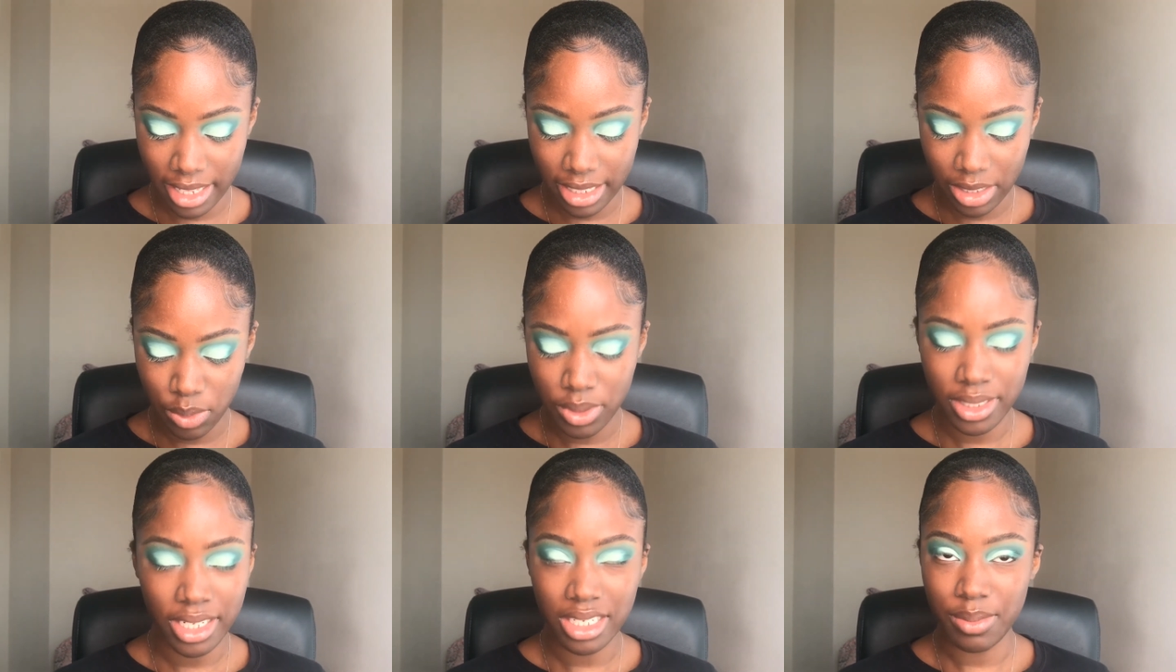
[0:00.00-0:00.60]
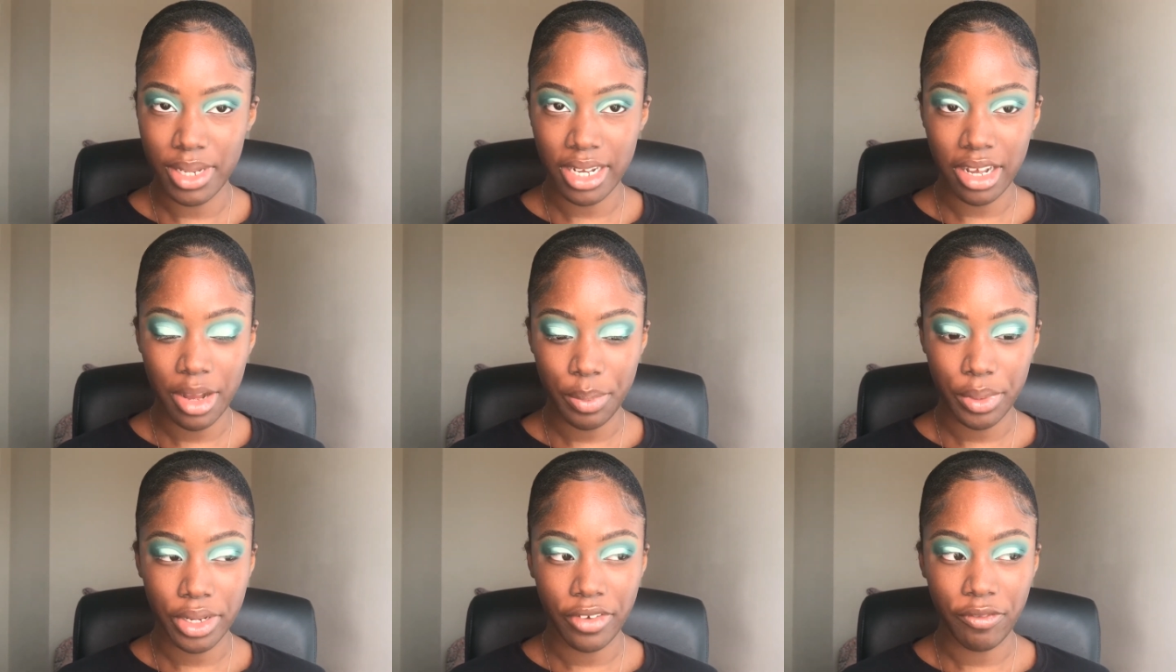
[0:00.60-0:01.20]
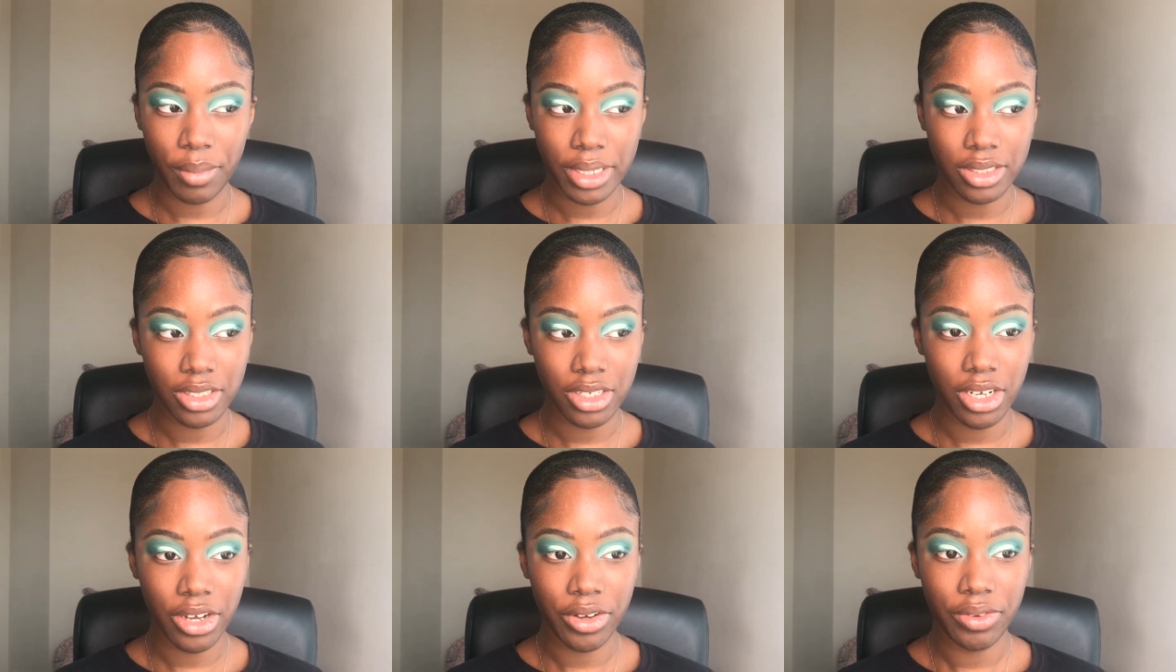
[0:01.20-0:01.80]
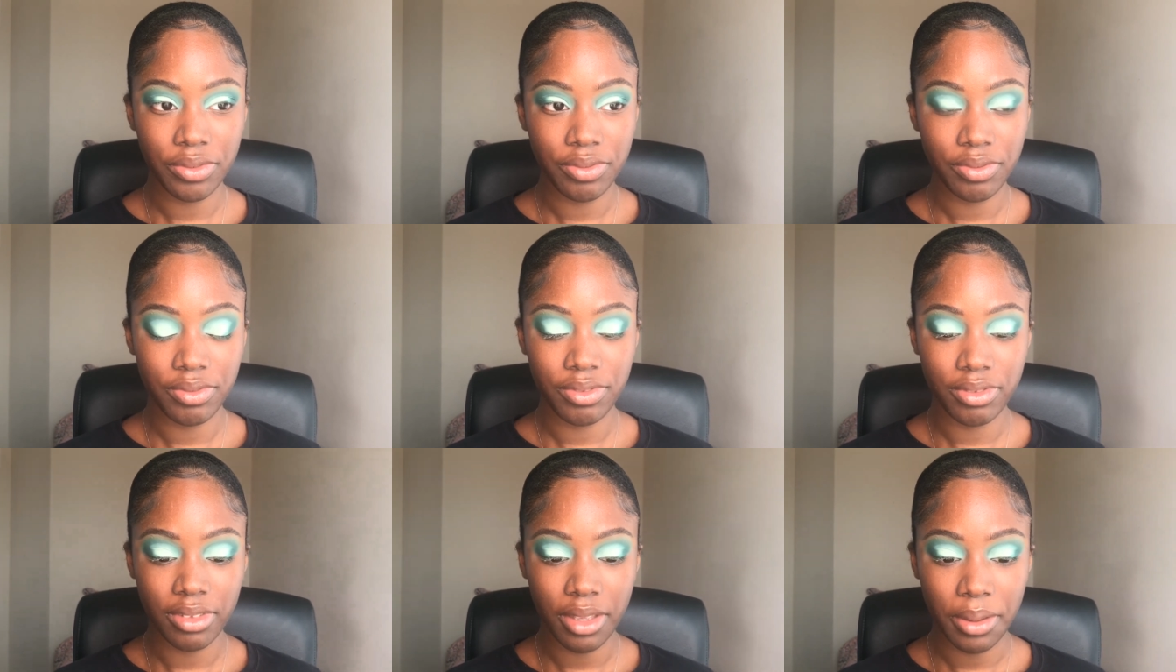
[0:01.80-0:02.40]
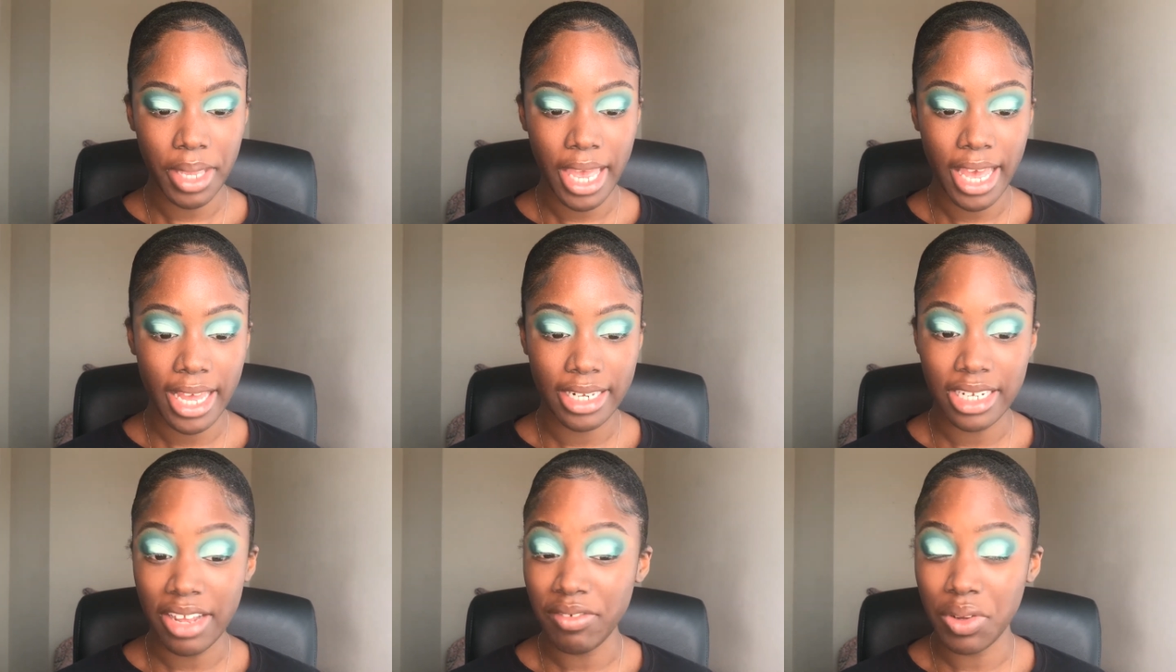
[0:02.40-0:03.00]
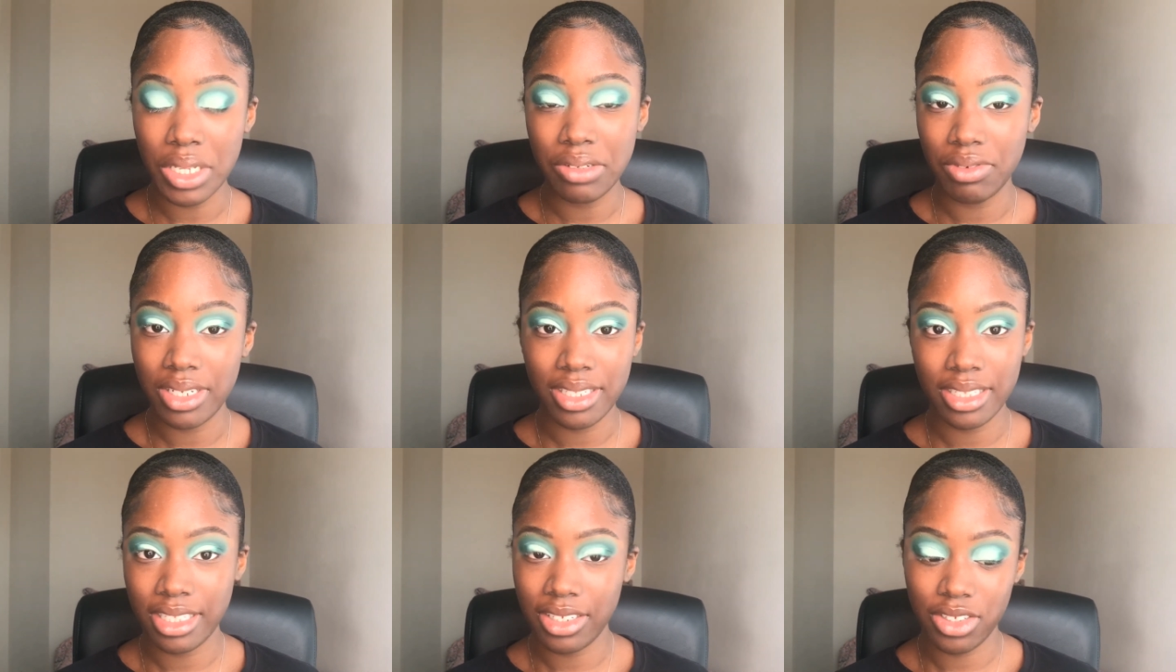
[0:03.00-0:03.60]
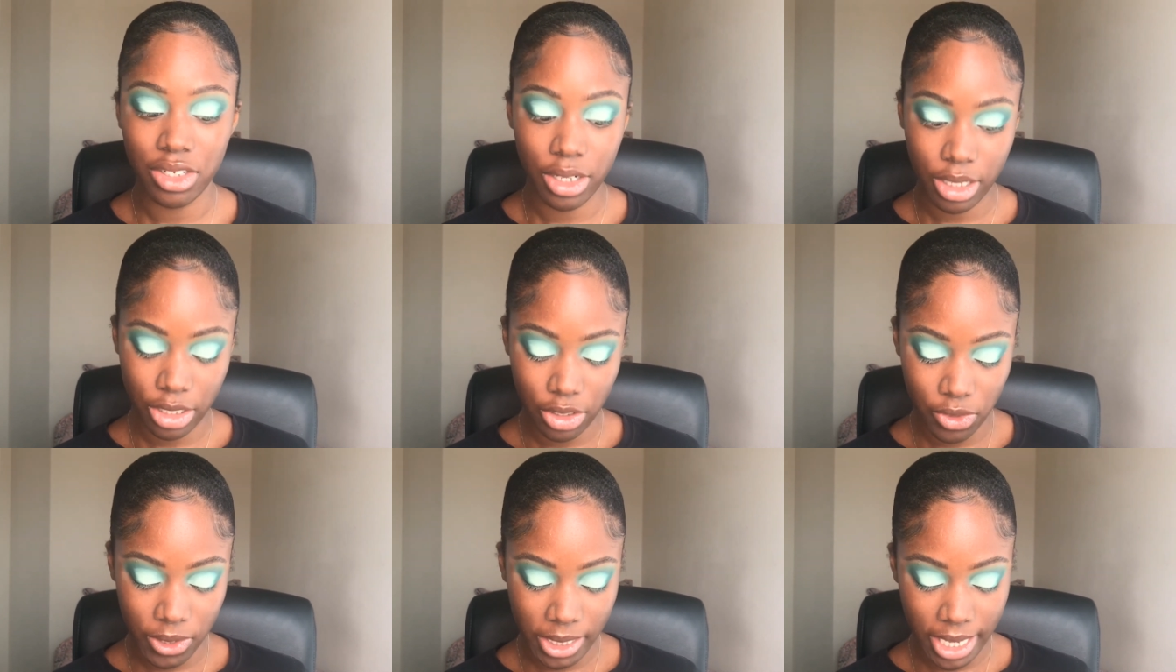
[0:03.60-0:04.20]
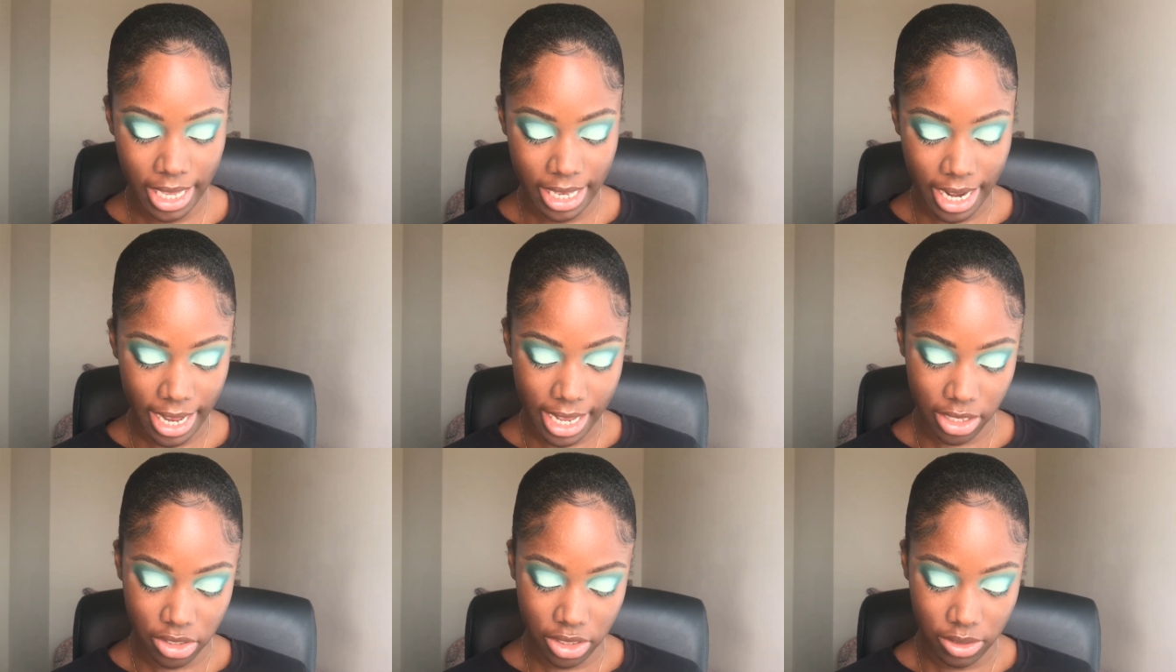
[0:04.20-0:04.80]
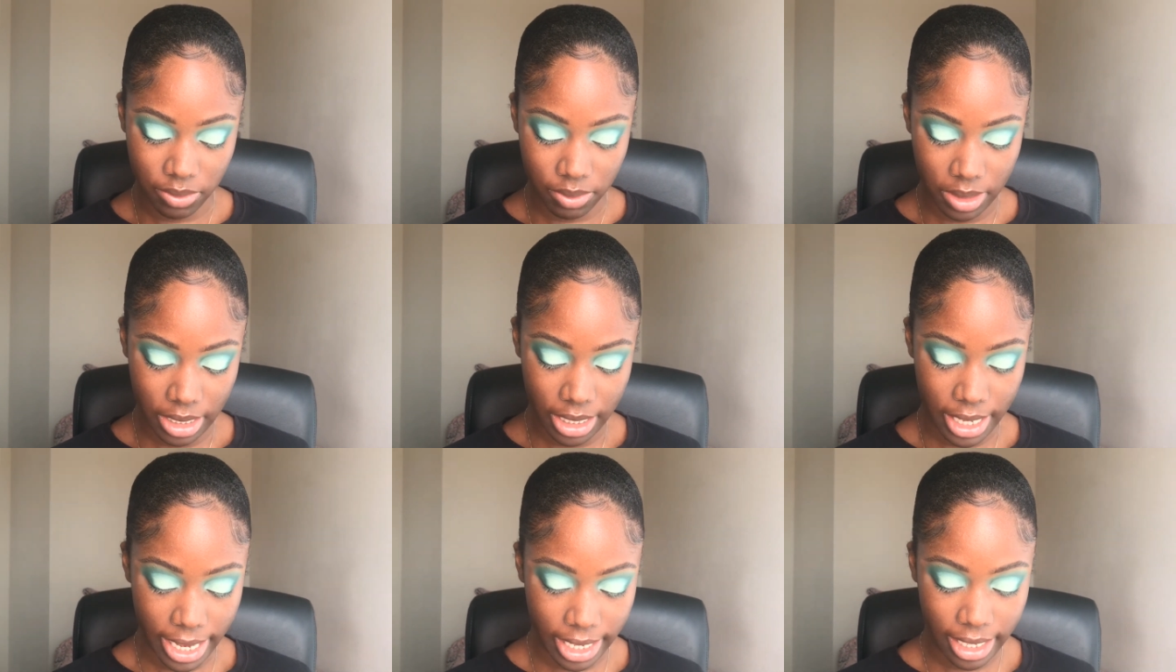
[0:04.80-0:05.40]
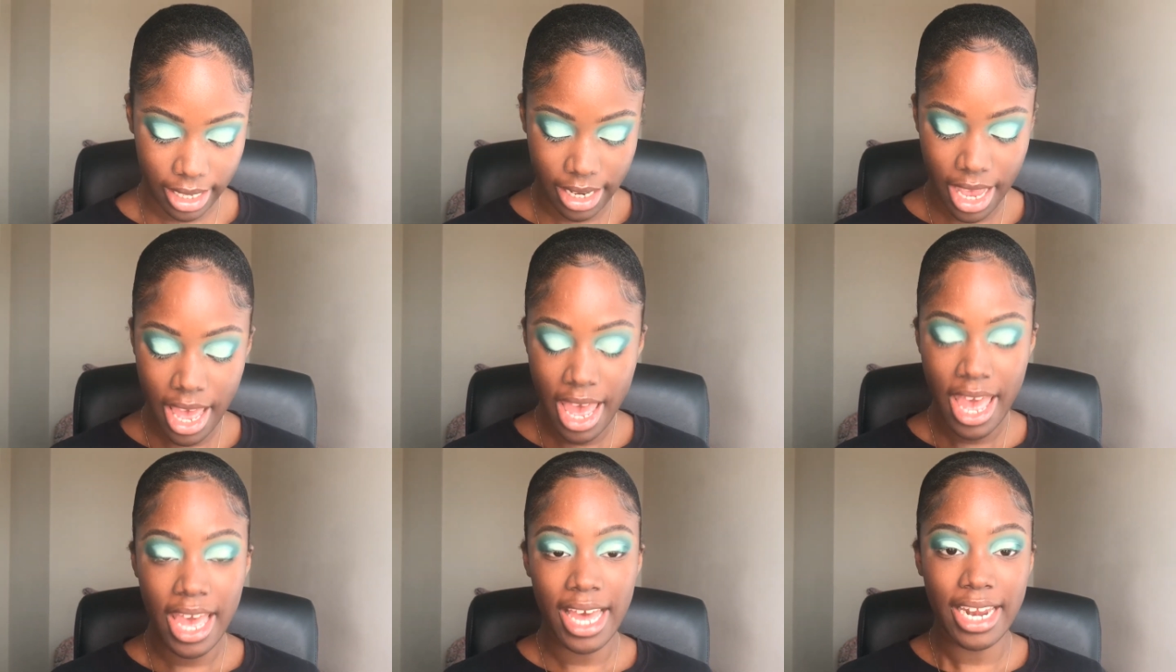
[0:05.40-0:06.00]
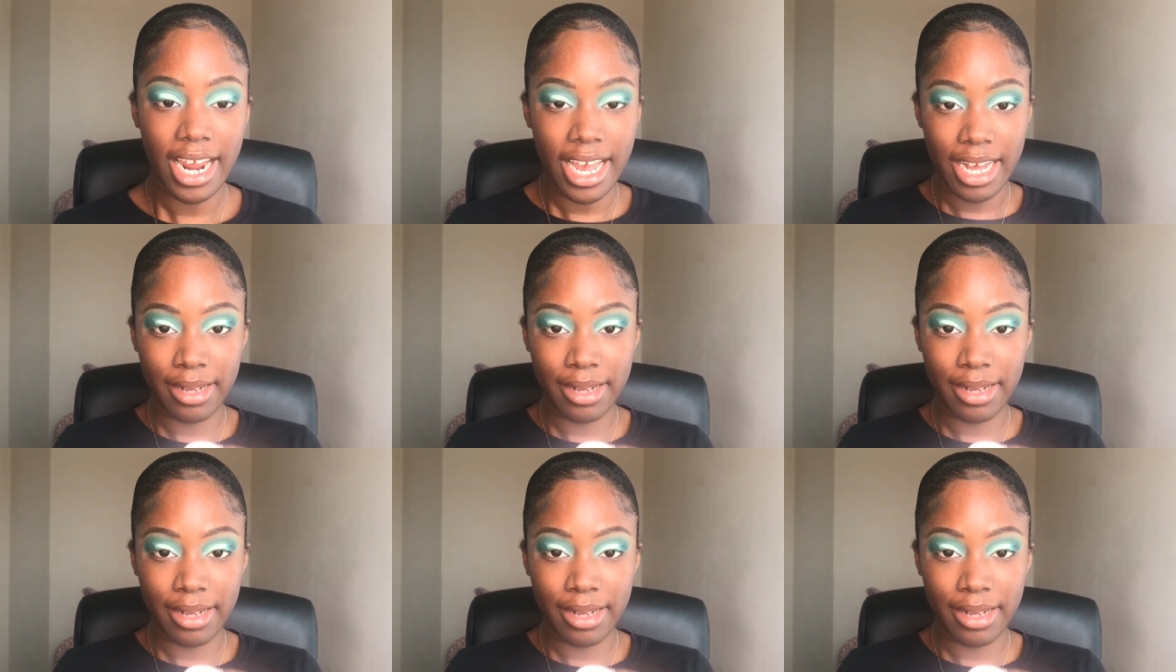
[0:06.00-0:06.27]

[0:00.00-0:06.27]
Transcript: This was sent to me a couple of months ago and I've only recently started using it and I actually really like it and I